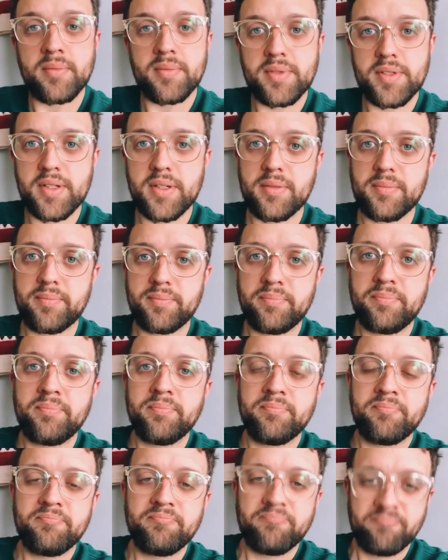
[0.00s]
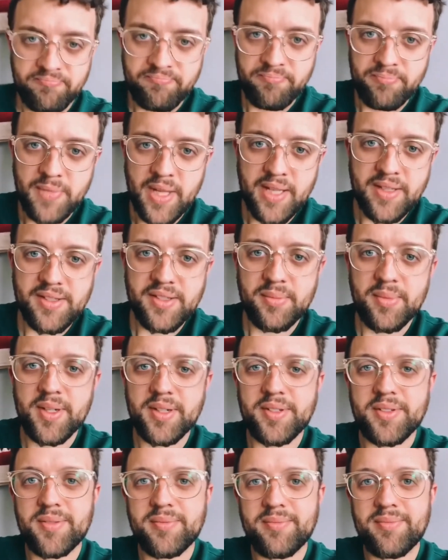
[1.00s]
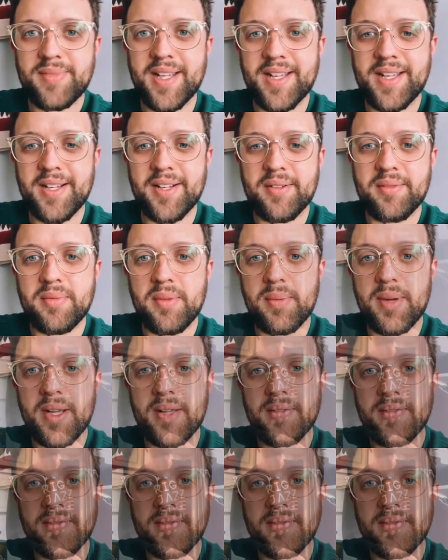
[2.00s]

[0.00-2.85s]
So thanks so much. Take care. Bye.